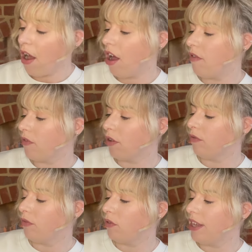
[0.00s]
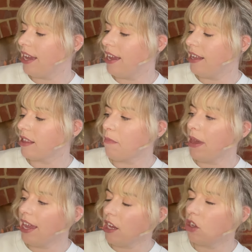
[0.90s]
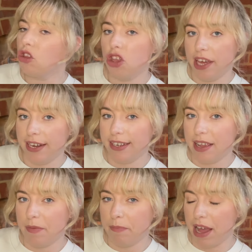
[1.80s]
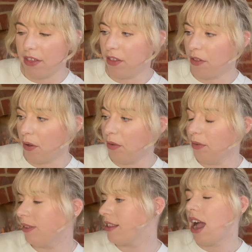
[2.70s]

I've gone for these pink gin bath salts.